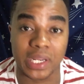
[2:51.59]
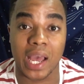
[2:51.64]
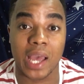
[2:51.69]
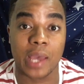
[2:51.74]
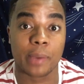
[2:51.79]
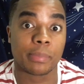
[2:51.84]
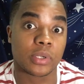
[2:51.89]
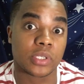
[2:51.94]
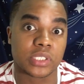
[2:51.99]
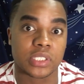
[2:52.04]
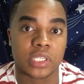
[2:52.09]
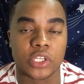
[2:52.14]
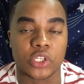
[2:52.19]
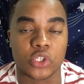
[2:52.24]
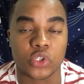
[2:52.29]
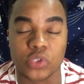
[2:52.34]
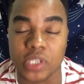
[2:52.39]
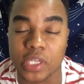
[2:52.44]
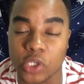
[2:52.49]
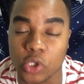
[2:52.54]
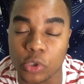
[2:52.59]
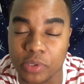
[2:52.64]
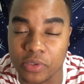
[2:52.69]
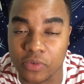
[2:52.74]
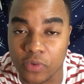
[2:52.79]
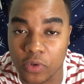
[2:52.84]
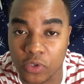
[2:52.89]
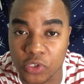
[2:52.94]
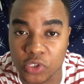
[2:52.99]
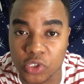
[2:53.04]
I personally use Adobe
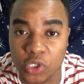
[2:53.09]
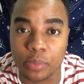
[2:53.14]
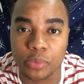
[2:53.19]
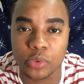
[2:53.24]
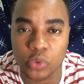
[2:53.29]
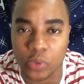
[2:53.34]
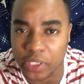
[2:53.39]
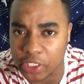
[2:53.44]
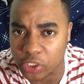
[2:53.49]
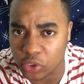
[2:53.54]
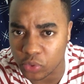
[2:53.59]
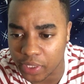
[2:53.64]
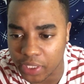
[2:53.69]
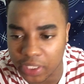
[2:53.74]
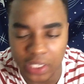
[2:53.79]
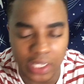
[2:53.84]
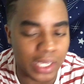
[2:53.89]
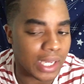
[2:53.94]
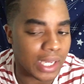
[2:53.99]
Photoshop 2020.